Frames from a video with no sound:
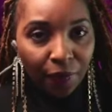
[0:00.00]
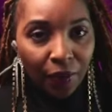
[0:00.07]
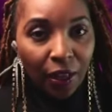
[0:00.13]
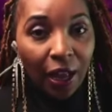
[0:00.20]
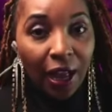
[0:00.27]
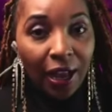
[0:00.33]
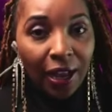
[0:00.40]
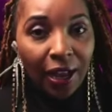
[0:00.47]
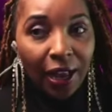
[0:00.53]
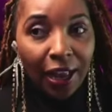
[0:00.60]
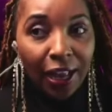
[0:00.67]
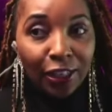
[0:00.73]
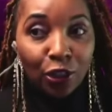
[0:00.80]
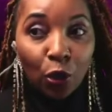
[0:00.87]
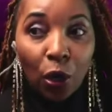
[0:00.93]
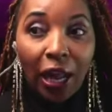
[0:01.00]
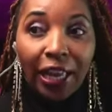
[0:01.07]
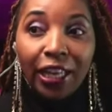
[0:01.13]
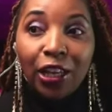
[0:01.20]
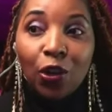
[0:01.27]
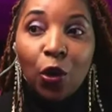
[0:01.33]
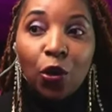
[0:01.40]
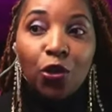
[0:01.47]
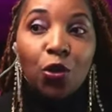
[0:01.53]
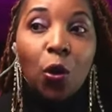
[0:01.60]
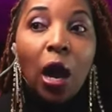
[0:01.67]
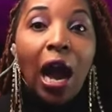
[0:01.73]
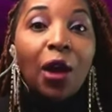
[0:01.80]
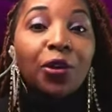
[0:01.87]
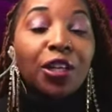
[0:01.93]
Huh? So like, you know, you're
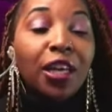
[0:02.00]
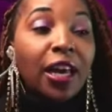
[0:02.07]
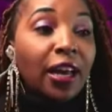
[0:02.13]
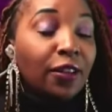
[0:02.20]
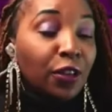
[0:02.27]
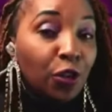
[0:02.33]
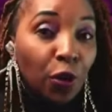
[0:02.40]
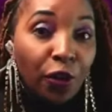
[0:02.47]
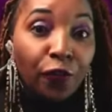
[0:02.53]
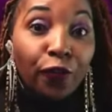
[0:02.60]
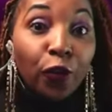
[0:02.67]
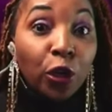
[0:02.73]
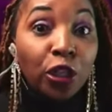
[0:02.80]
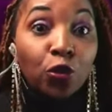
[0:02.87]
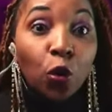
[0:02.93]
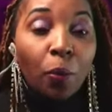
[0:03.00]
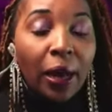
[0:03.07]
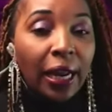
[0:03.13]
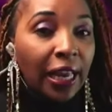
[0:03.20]
out there, you know, a foolish woman.